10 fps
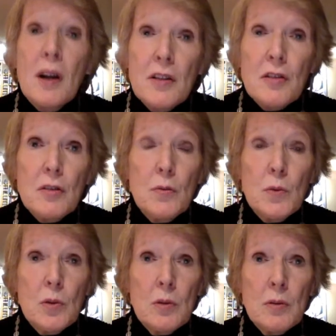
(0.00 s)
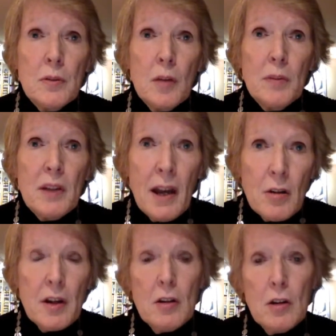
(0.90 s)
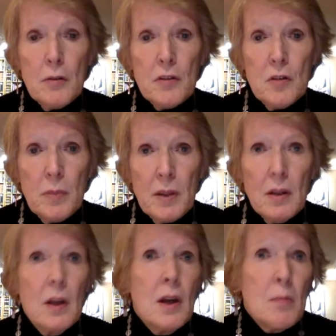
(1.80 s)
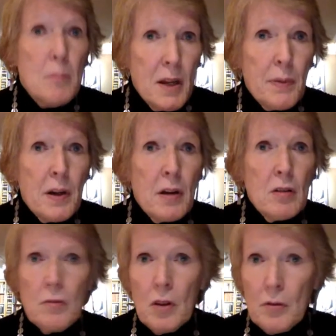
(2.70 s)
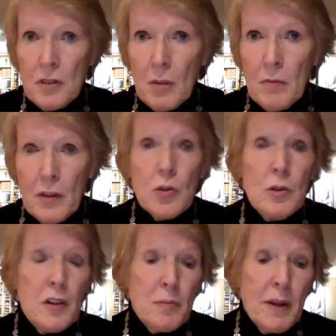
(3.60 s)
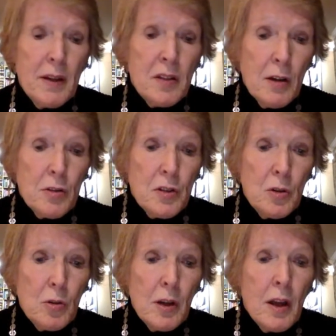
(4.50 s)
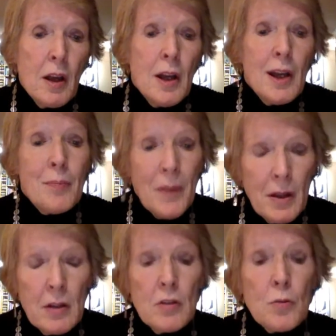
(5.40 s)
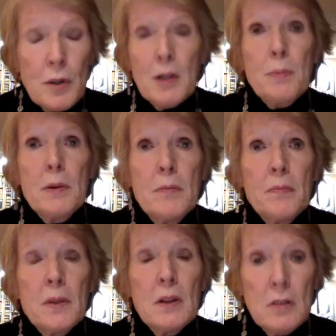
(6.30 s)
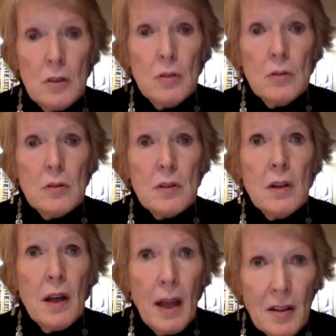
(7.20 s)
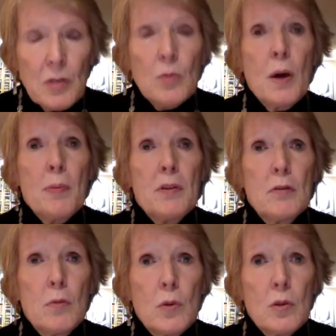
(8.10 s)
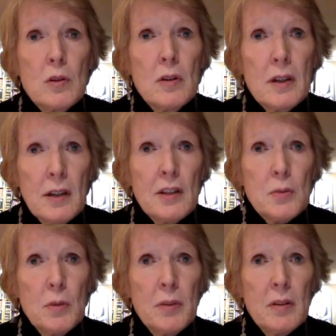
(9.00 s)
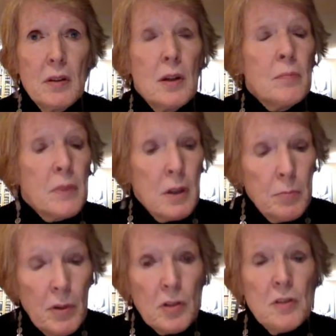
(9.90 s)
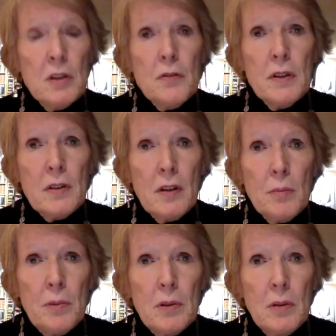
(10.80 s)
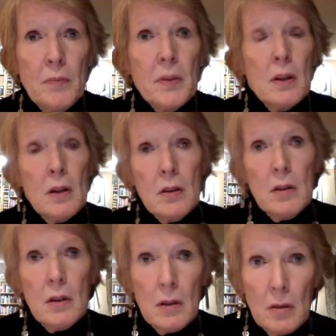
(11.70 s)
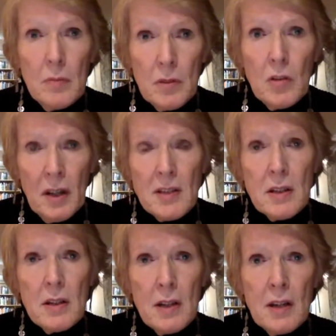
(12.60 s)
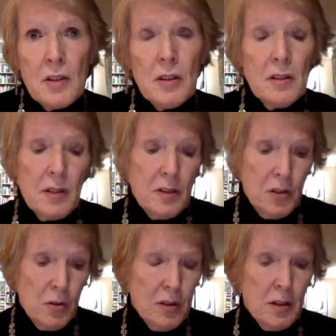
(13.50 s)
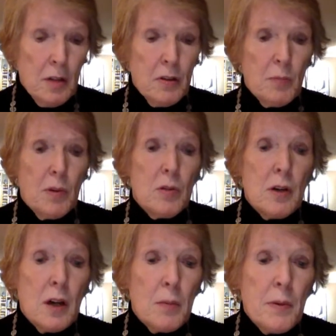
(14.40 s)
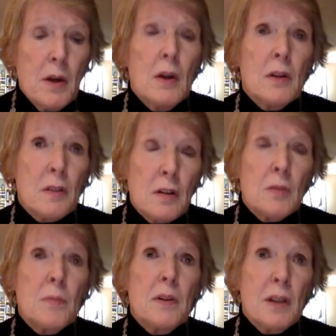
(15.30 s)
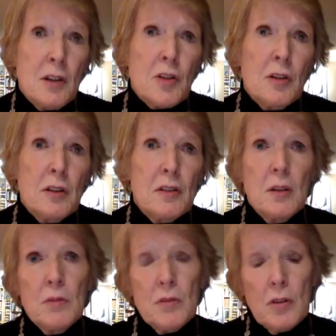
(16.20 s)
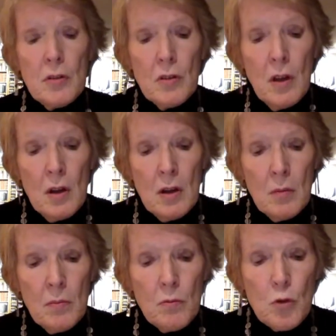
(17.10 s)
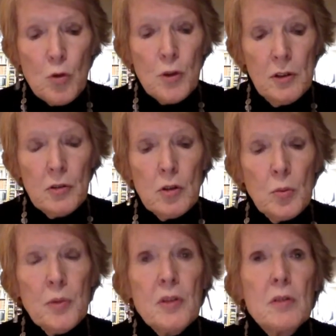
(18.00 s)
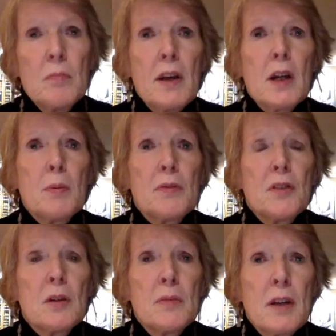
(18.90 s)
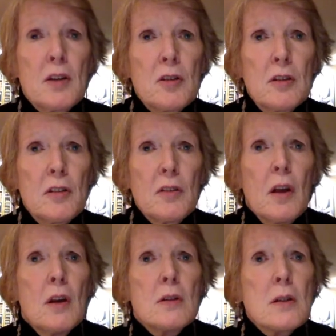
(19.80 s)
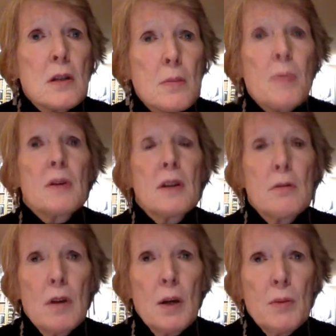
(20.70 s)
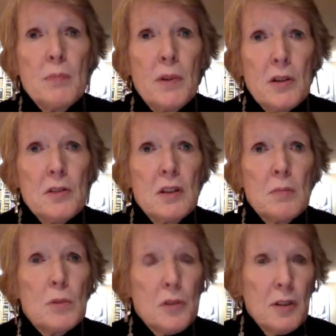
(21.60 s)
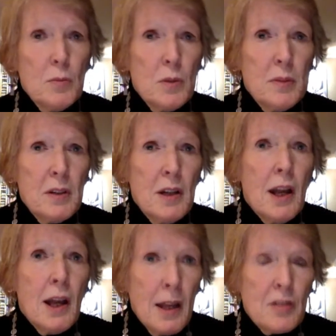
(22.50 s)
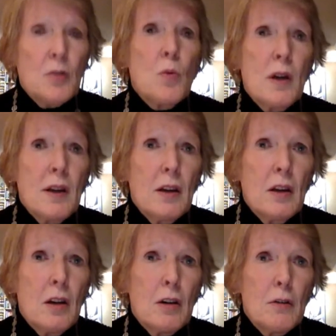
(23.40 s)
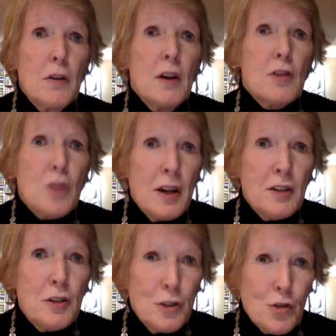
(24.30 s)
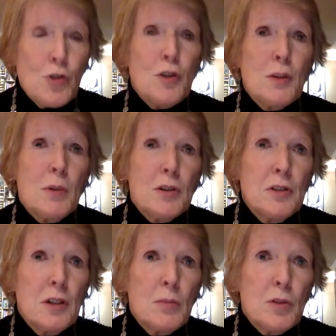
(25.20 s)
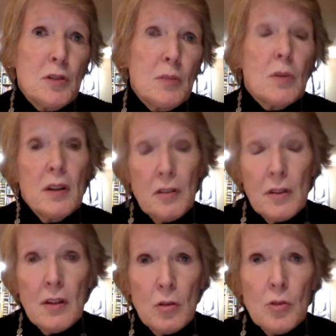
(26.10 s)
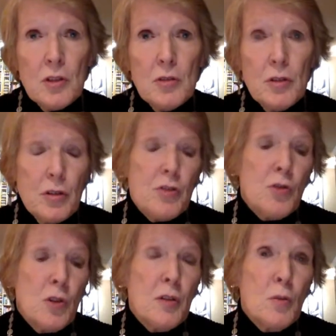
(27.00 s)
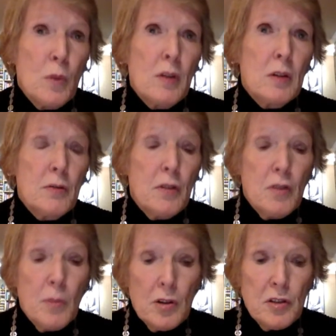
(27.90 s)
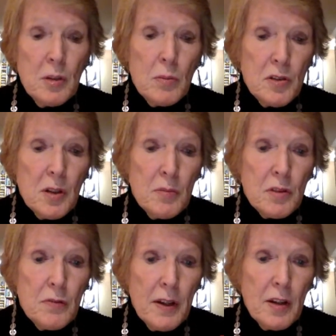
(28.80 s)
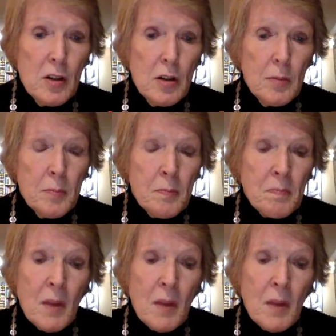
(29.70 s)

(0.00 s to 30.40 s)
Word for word: prizes of war. They'll be carried off to be made part of, of some victorious man's household. And rape is used as a weapon of war against women in Bosnia, for example, in the 1990s as Yugoslavia broke up, Serb nationalists, some of those um, ruthless groups made up of Serb nationalists, deliberately raped Bosnian Muslim women as a way of trying to destroy the Bosnian Muslim race and also to destroy the will of, of the Bosnian Muslims to fight on.